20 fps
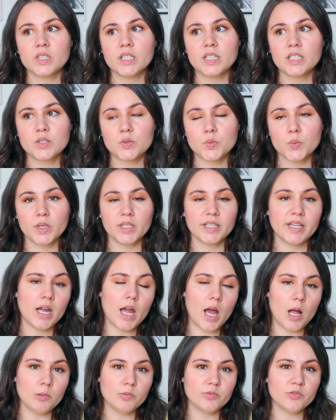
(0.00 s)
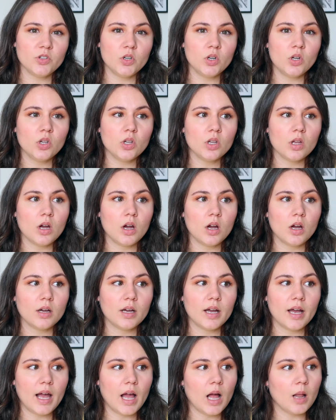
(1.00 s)
It's really helpful.
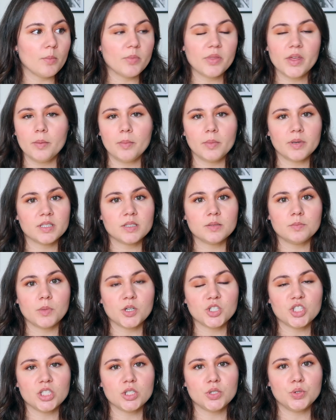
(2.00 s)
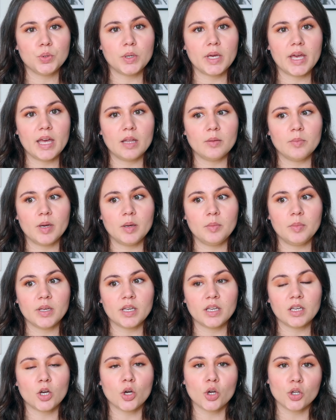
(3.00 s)
Help them as much as you can by
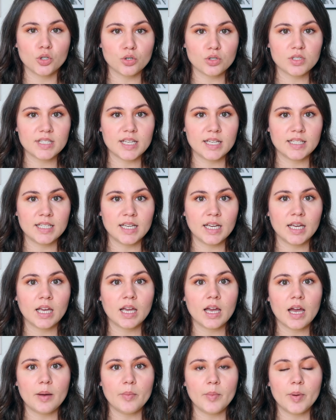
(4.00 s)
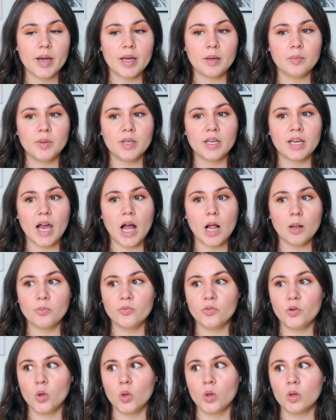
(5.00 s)
being understanding, by being
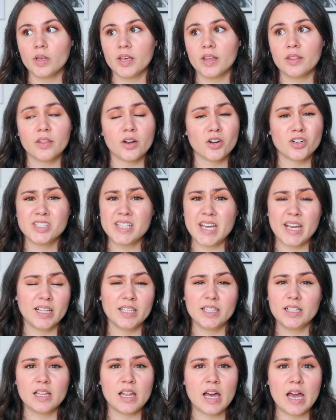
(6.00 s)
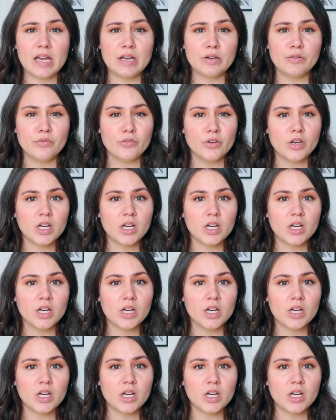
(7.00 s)
helpful in their daily life,